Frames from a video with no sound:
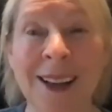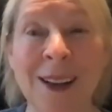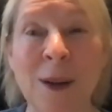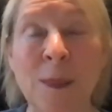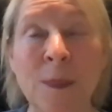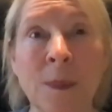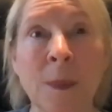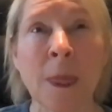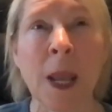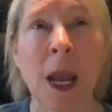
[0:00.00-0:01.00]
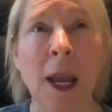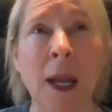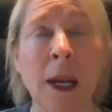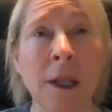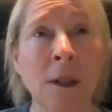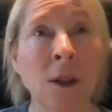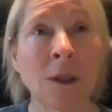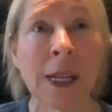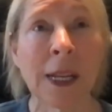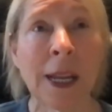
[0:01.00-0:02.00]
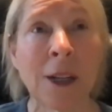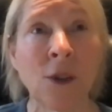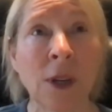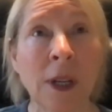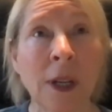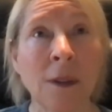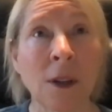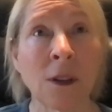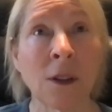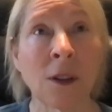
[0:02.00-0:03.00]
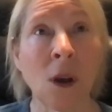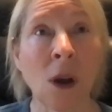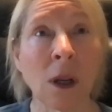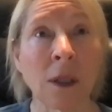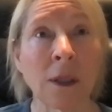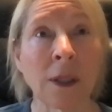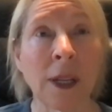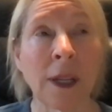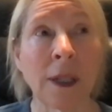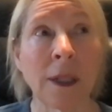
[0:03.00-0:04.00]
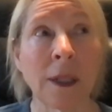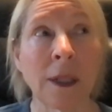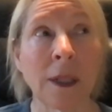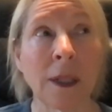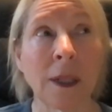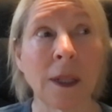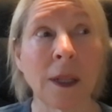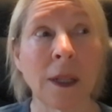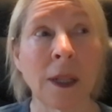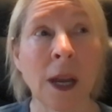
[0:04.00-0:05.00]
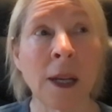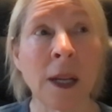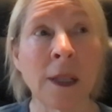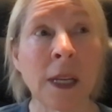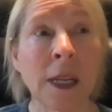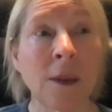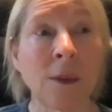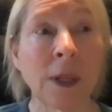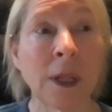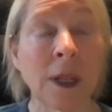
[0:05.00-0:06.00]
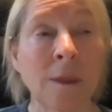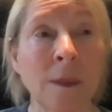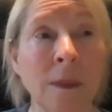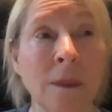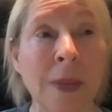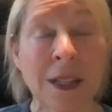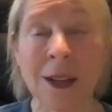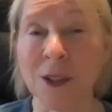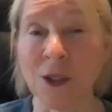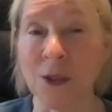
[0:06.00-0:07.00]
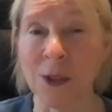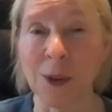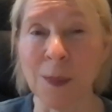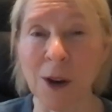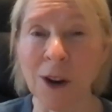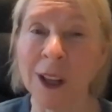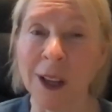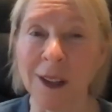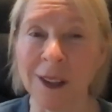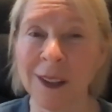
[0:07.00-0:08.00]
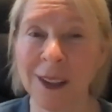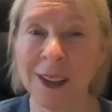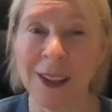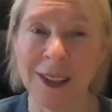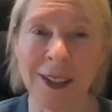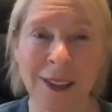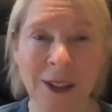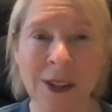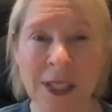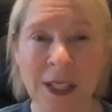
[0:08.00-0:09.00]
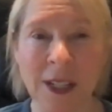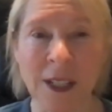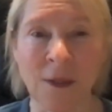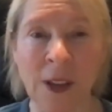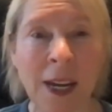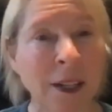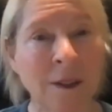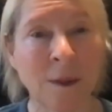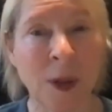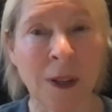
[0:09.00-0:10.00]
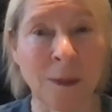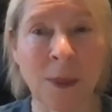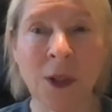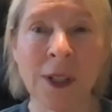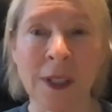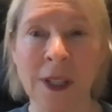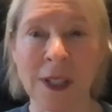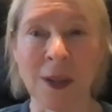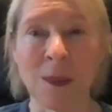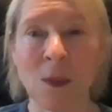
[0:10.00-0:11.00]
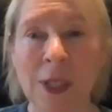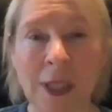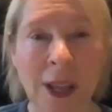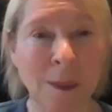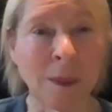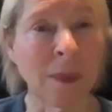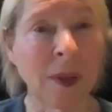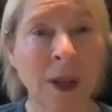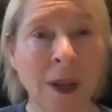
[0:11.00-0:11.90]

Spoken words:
And I don't think Adrian ever thought that. I think he really misconstrued America, that there is this vein of Puritanism with them.